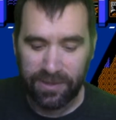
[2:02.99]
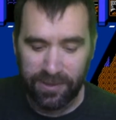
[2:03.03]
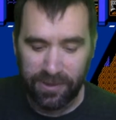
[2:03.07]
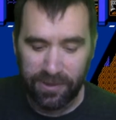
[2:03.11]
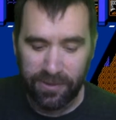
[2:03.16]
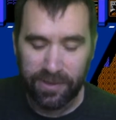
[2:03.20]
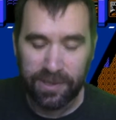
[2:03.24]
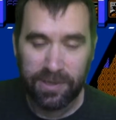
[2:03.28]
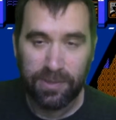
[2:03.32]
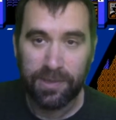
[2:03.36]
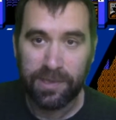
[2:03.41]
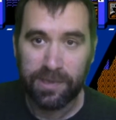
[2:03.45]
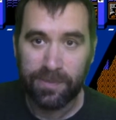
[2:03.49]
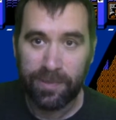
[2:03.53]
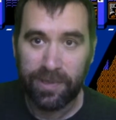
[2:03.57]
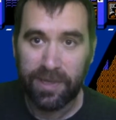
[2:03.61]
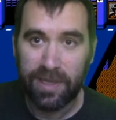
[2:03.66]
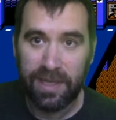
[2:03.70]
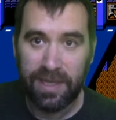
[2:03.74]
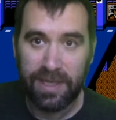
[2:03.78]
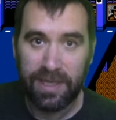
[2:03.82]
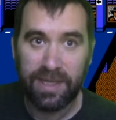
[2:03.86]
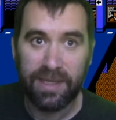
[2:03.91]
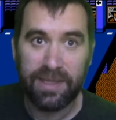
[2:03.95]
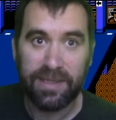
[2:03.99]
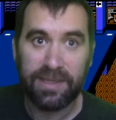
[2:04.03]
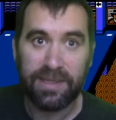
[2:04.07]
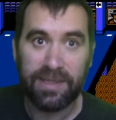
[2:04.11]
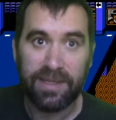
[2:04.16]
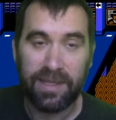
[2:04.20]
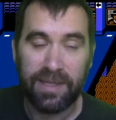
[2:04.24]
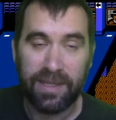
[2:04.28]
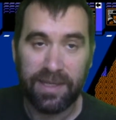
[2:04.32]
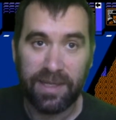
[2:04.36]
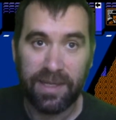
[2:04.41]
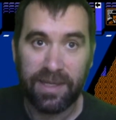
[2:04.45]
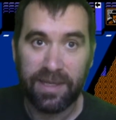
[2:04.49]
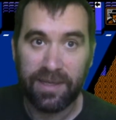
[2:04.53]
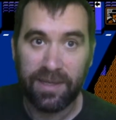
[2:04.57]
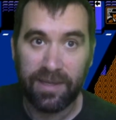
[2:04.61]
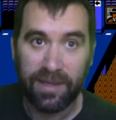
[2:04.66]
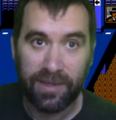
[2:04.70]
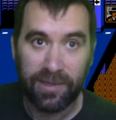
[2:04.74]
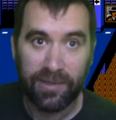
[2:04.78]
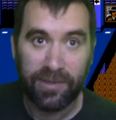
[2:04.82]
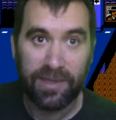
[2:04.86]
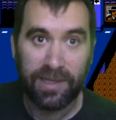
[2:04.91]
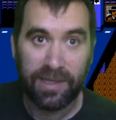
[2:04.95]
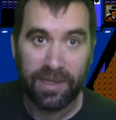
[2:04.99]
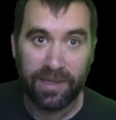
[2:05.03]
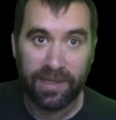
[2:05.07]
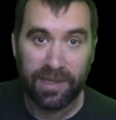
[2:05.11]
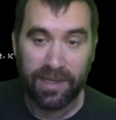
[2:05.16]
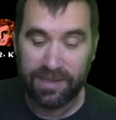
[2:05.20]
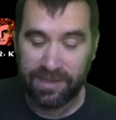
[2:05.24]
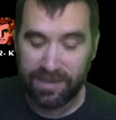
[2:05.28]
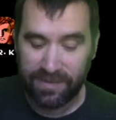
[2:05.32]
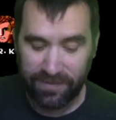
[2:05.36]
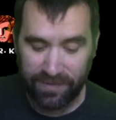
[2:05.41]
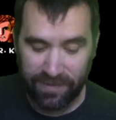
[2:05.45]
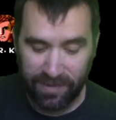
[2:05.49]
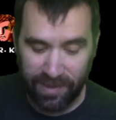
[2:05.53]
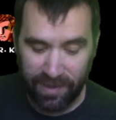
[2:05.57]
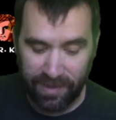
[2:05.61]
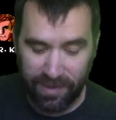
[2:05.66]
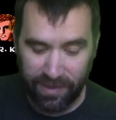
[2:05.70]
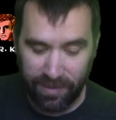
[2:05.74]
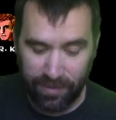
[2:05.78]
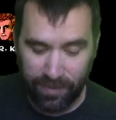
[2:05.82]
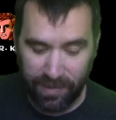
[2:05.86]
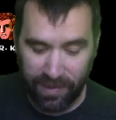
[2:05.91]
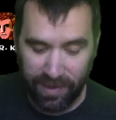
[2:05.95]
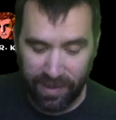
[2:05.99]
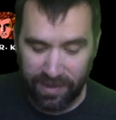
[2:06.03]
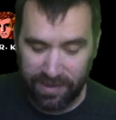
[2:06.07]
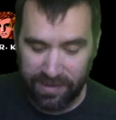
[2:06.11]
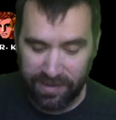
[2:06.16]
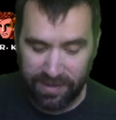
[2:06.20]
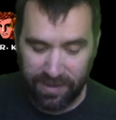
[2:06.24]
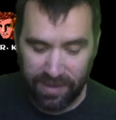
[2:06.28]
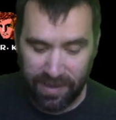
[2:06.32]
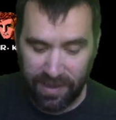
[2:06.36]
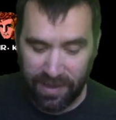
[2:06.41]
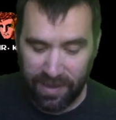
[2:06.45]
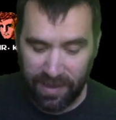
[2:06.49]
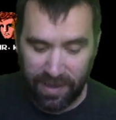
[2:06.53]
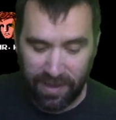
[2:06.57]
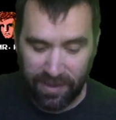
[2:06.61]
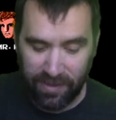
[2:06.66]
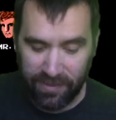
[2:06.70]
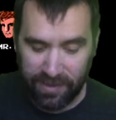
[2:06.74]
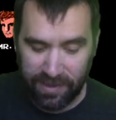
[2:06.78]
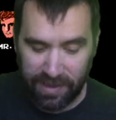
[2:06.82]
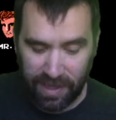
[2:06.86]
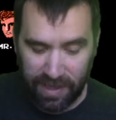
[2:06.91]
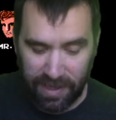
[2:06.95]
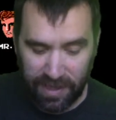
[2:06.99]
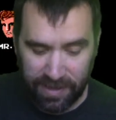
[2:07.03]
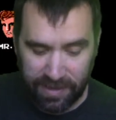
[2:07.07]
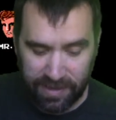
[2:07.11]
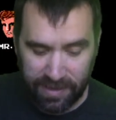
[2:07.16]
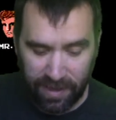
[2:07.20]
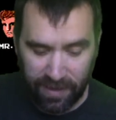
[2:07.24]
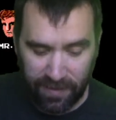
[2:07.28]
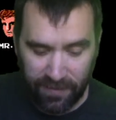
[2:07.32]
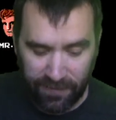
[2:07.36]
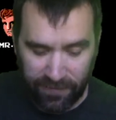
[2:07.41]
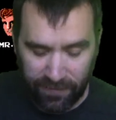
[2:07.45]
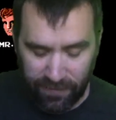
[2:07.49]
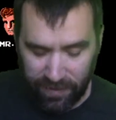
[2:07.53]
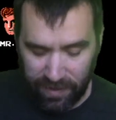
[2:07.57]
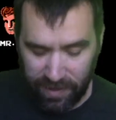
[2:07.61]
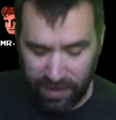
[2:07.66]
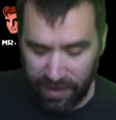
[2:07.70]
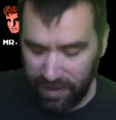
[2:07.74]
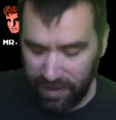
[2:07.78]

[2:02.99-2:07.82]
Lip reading: 2, which was pretty easy to get a good collection for $100. It was kind of tough with